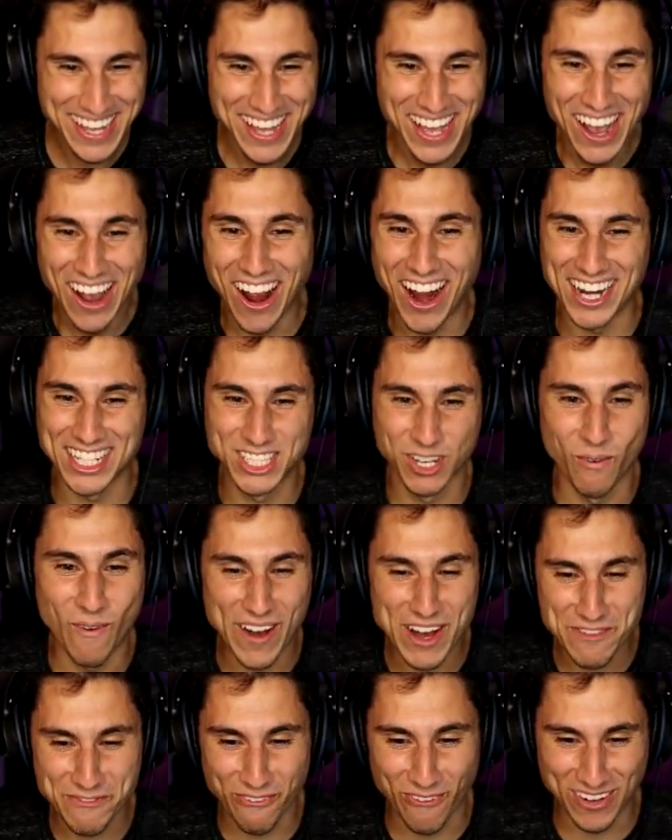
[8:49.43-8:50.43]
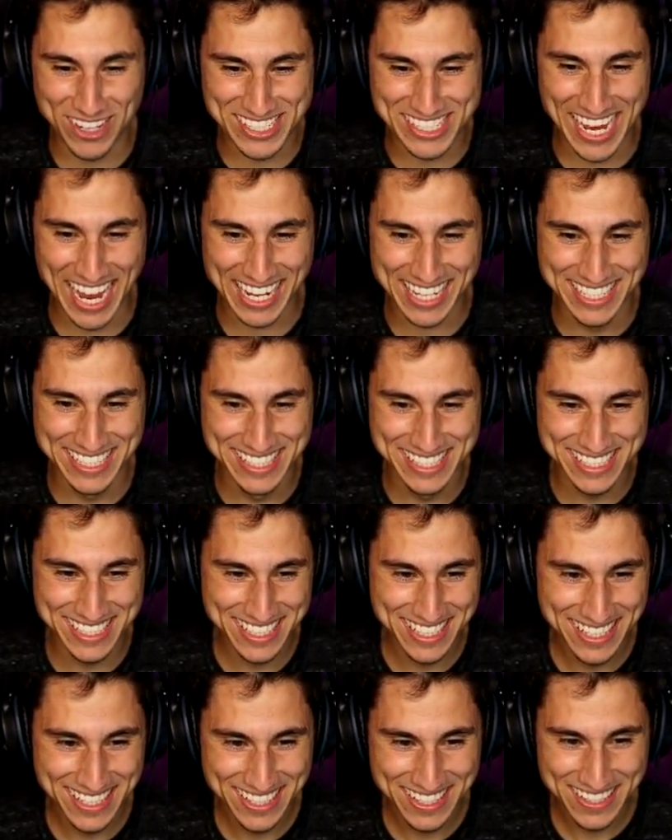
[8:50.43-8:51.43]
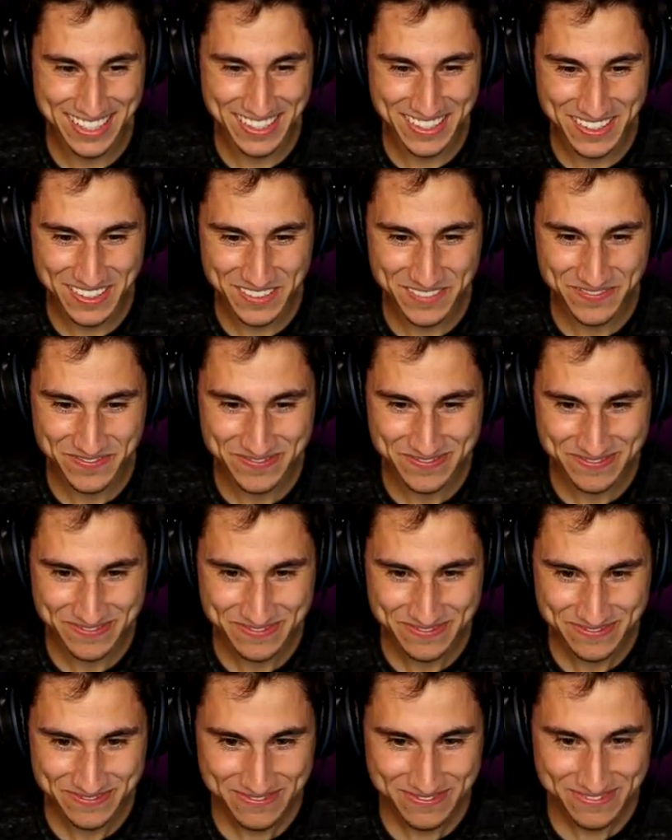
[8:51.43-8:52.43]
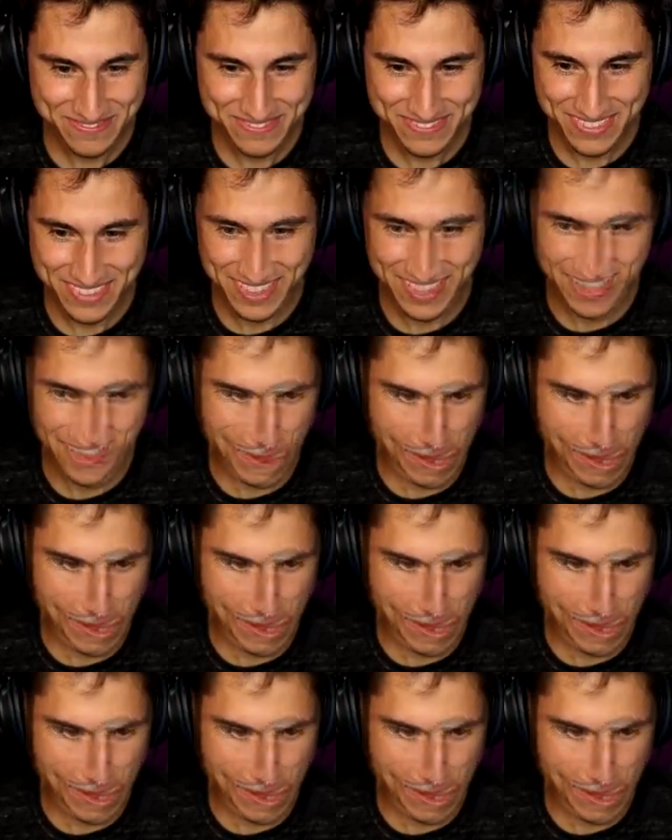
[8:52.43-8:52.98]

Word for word: Okay, by 24 seconds. Hey, this is an intense game here.